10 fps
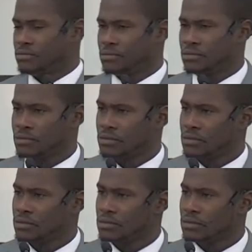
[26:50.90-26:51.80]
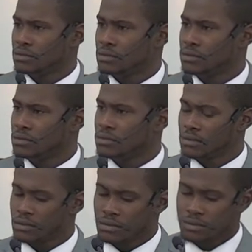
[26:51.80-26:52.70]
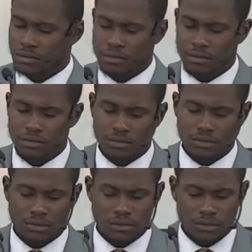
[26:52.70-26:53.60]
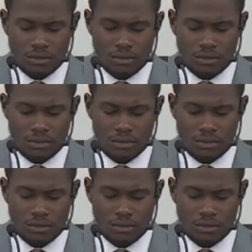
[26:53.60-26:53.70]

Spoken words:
No one is speaking in this clip.